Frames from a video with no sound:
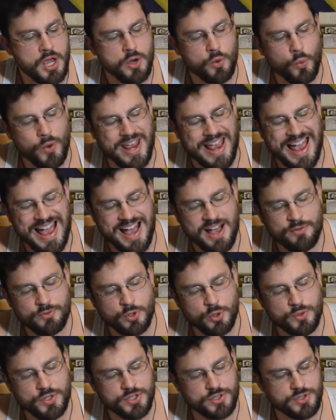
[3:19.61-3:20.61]
We have
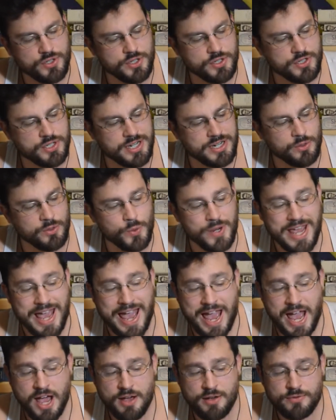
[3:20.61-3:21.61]
no discontent. We
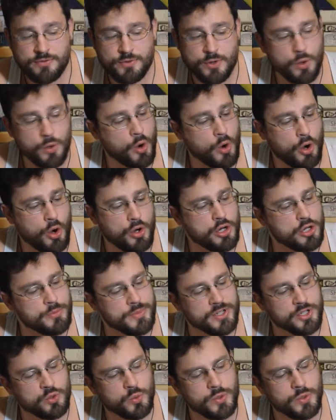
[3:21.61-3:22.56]
have no arguments.